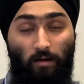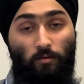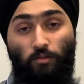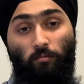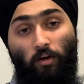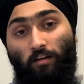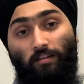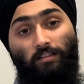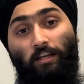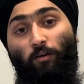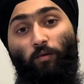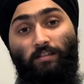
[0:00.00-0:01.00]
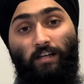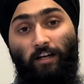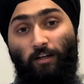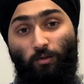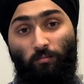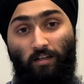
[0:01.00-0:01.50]
to be honest, he was
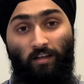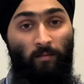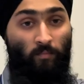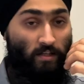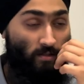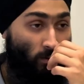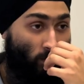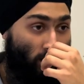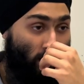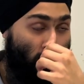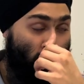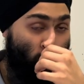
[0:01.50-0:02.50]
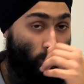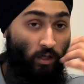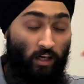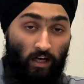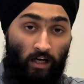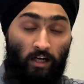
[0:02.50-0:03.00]
idol to me. So to
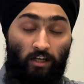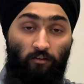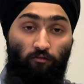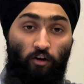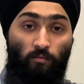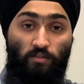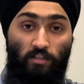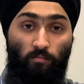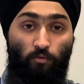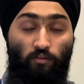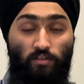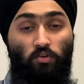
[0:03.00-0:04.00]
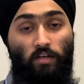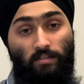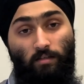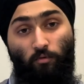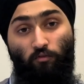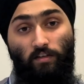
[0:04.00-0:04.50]
learn from such a professor, he's a
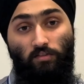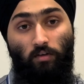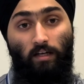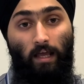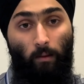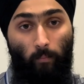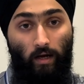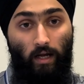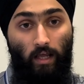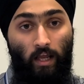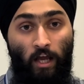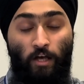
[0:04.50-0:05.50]
professor at MIT,